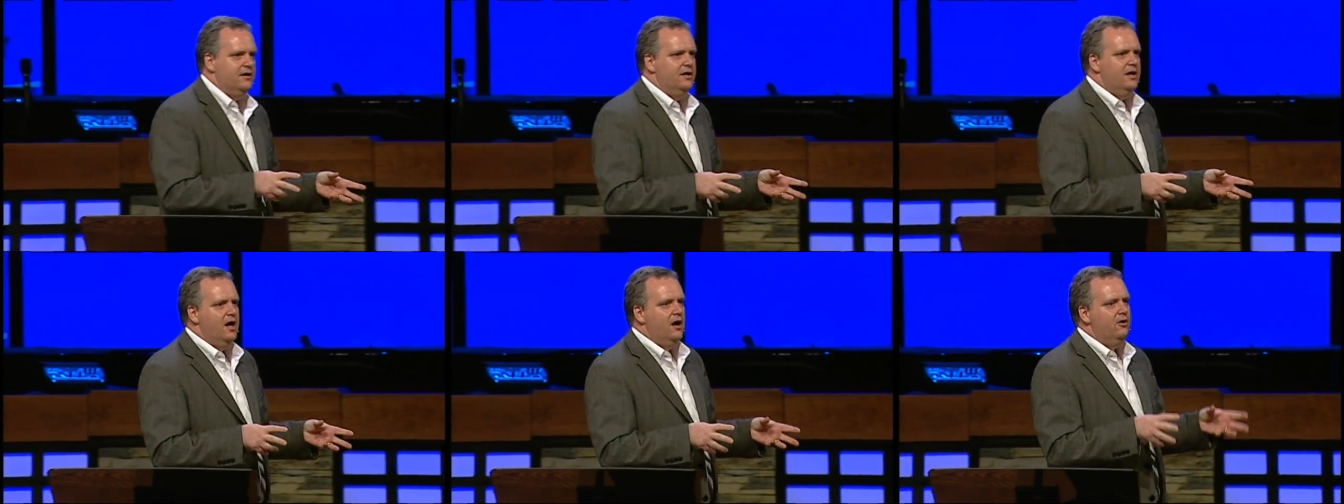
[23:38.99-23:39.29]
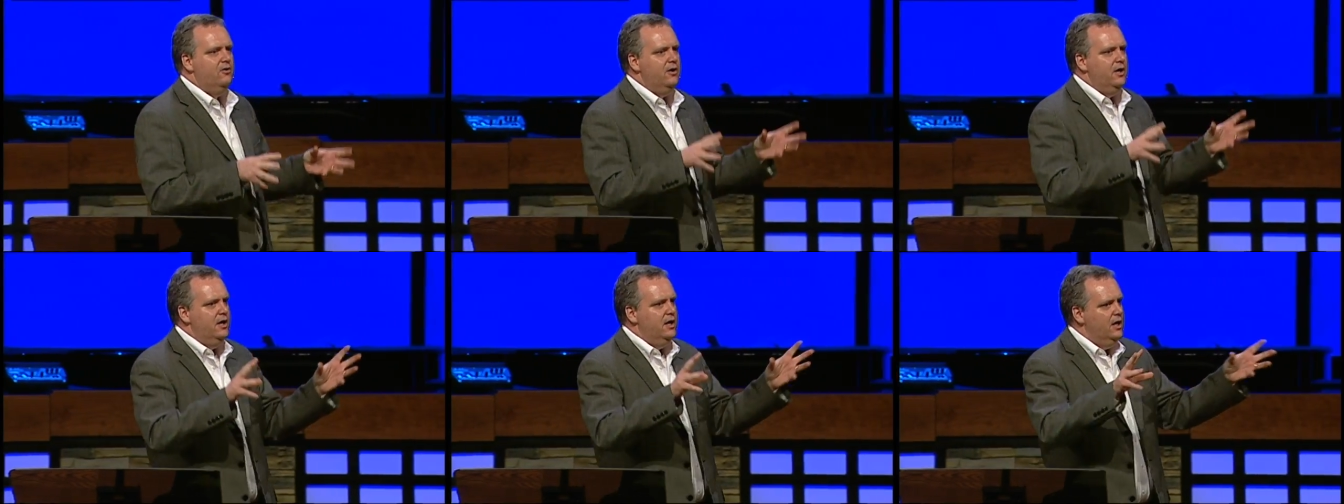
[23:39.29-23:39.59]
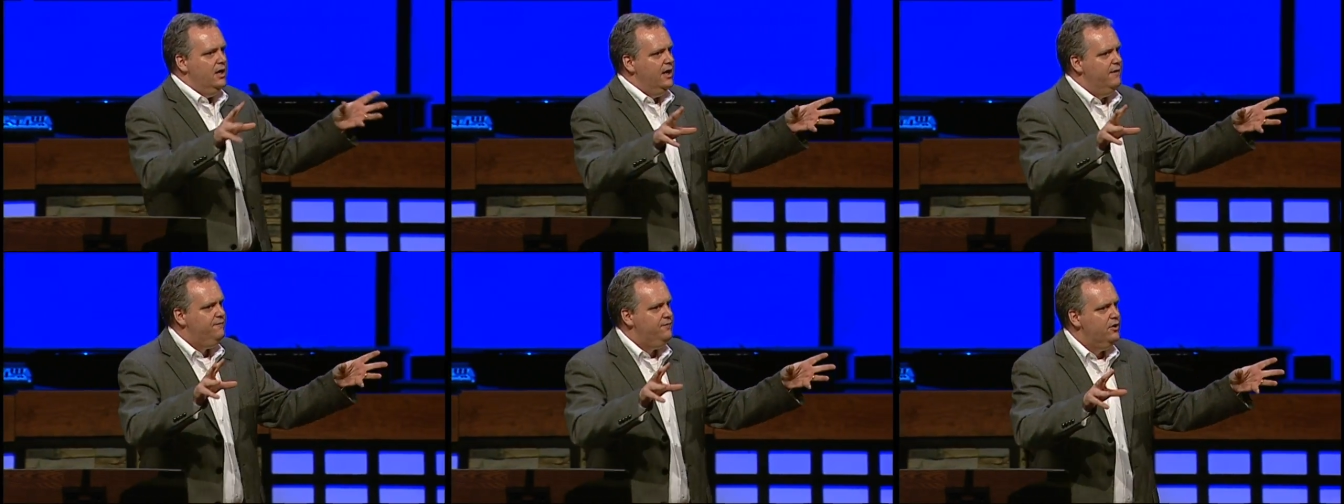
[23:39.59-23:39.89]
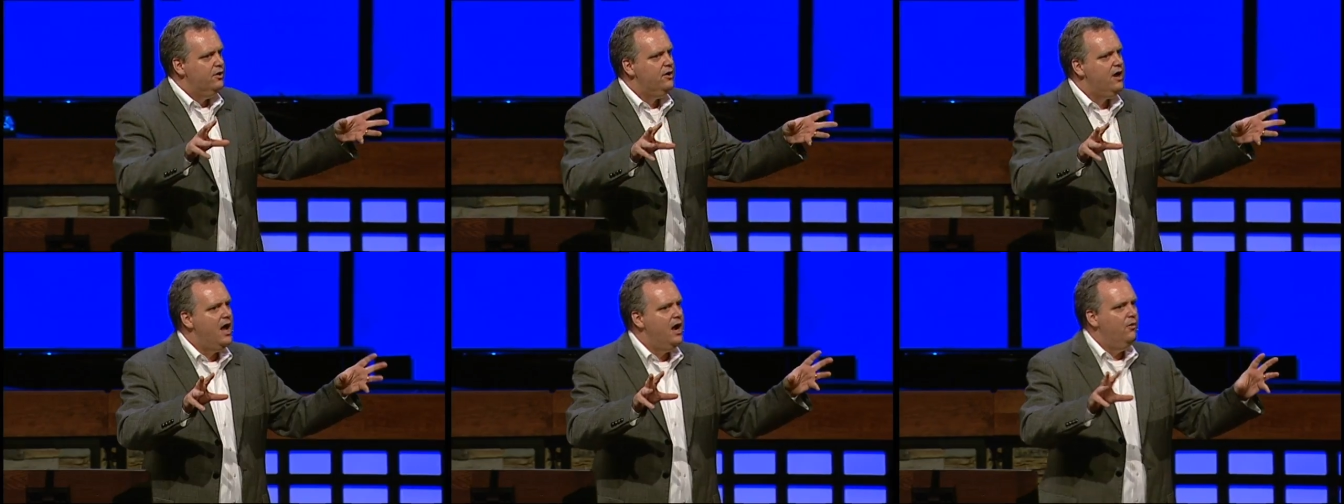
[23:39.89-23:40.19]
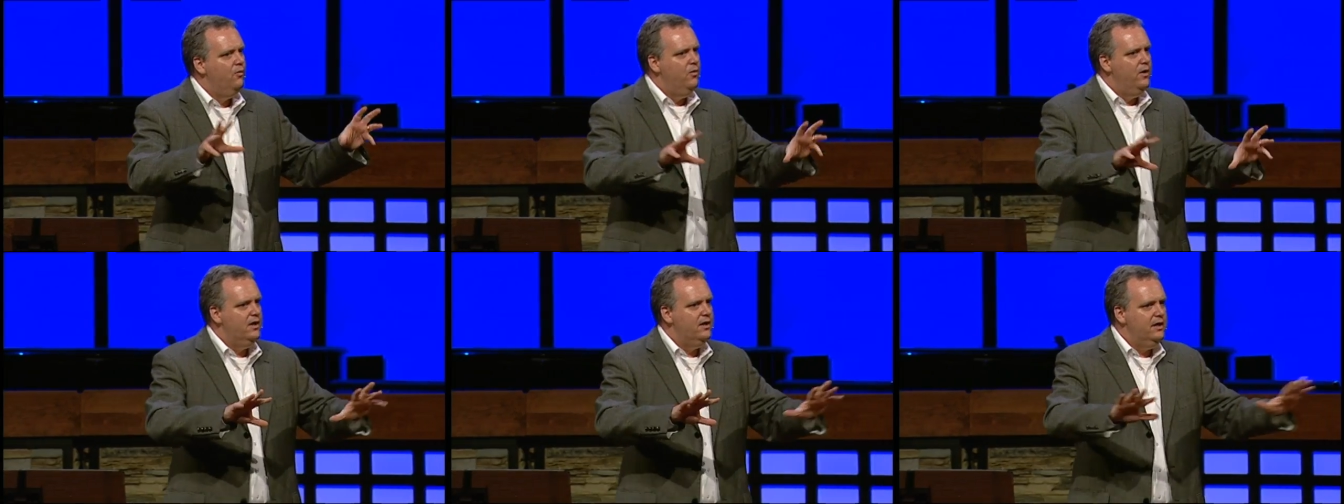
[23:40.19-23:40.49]
You know, if you're
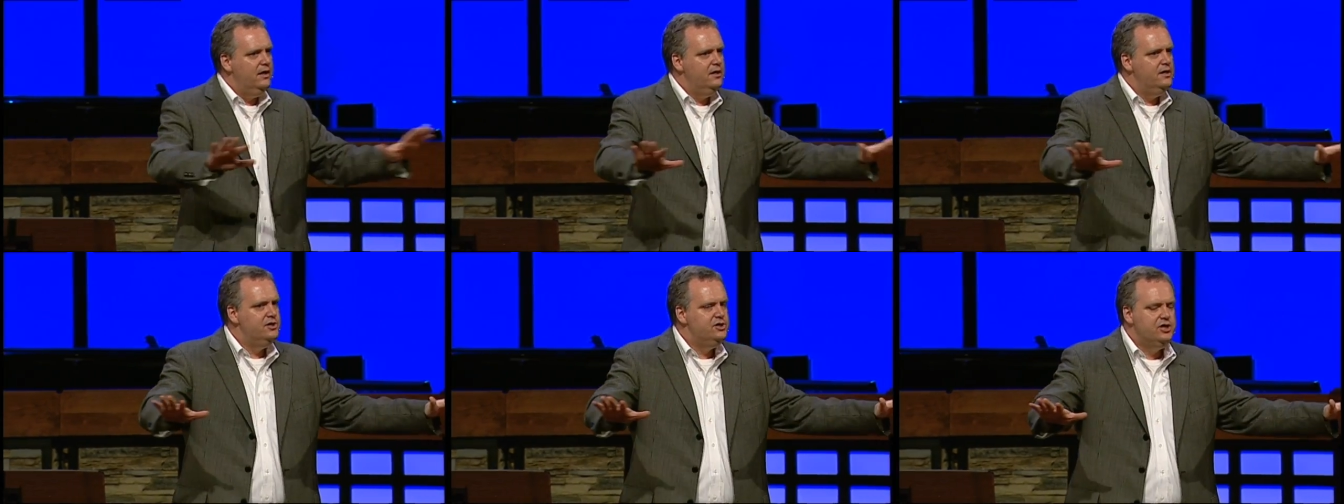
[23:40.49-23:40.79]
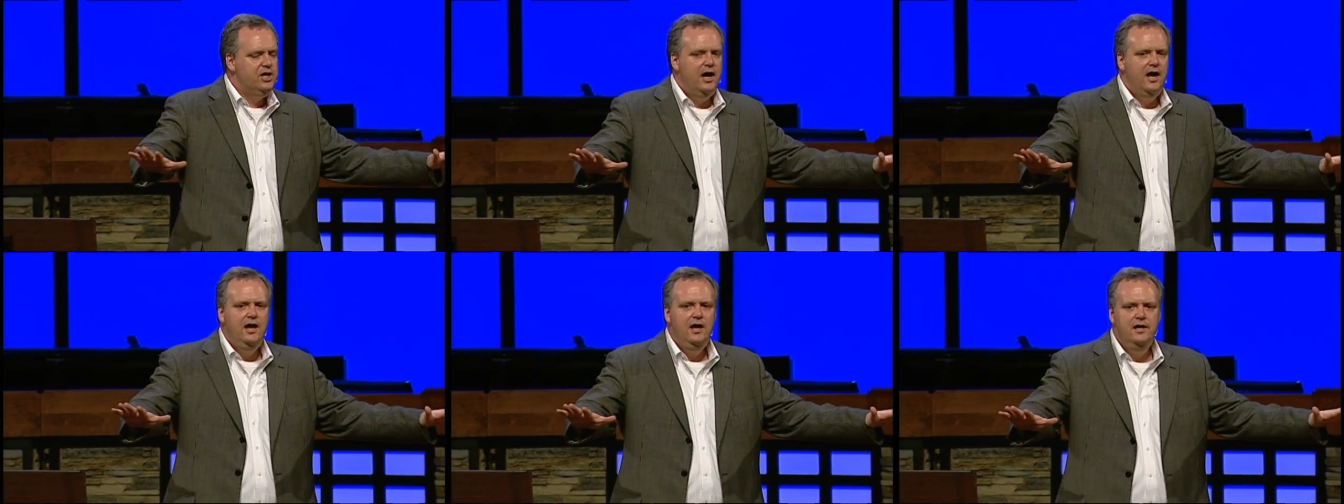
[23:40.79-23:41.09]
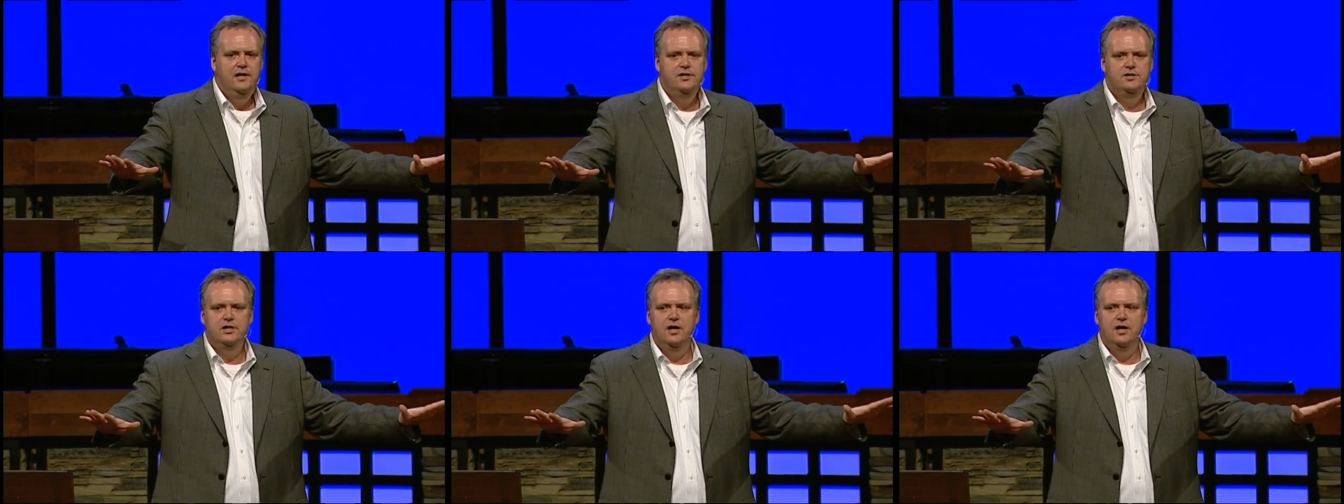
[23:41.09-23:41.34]
not willing to change,